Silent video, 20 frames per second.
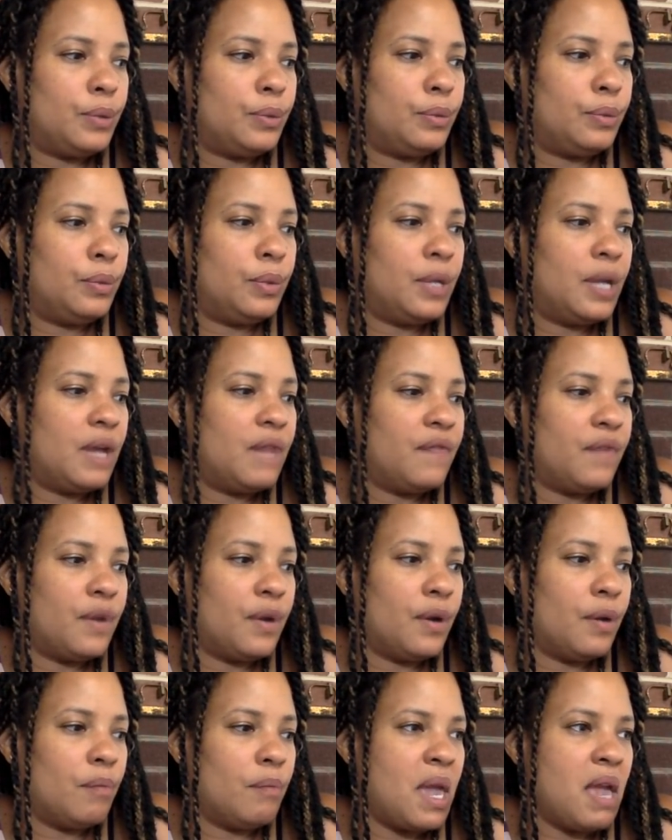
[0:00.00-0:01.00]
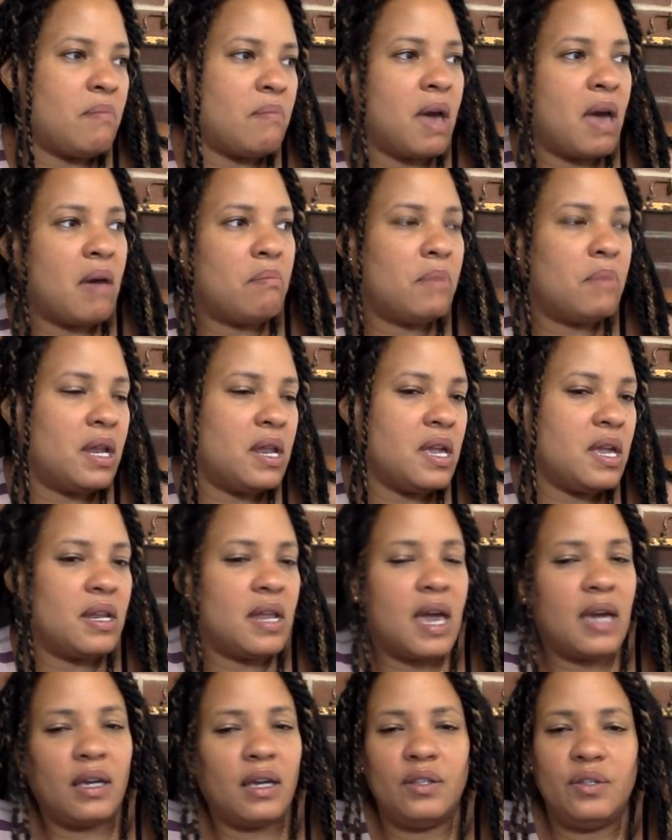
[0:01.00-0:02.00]
whatever, make my money and
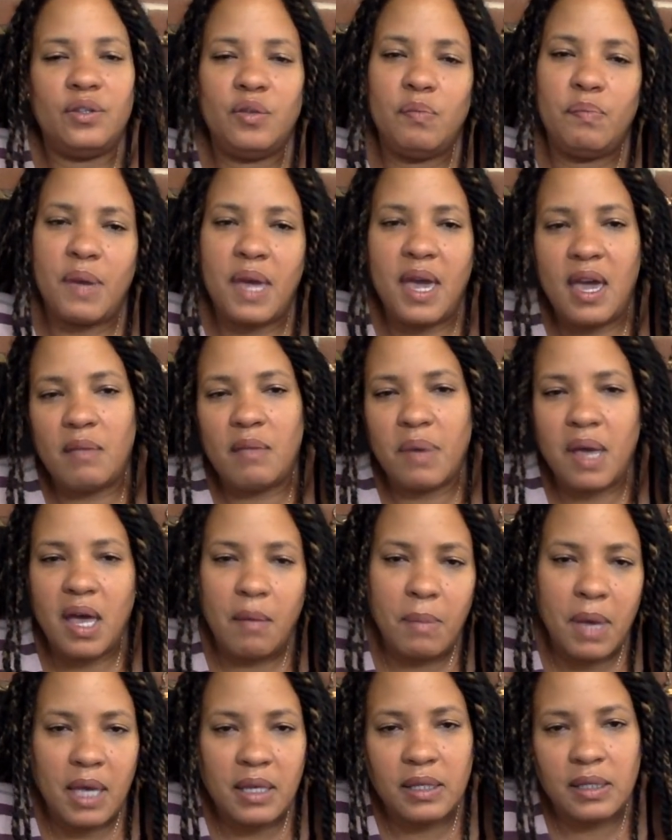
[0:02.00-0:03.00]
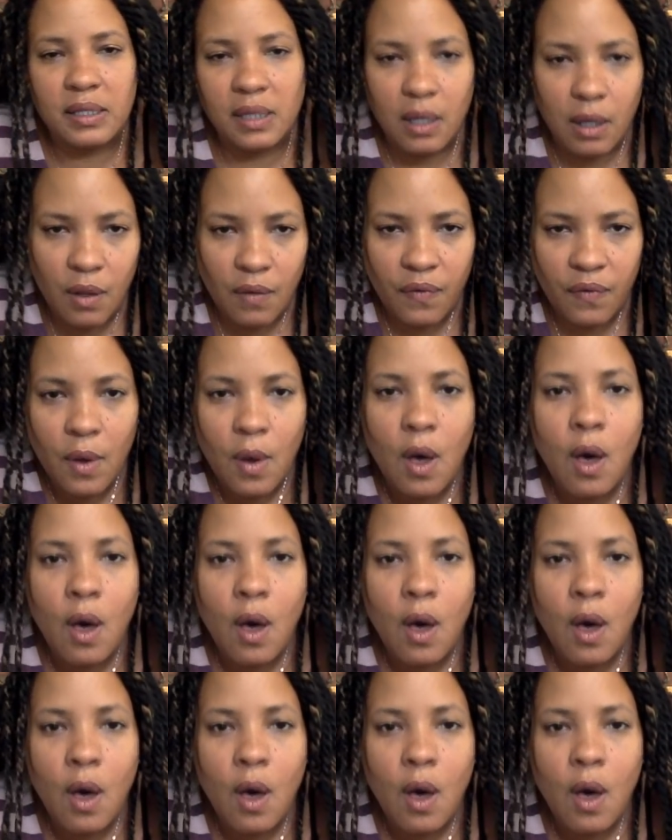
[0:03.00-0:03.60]
I can do bad by myself.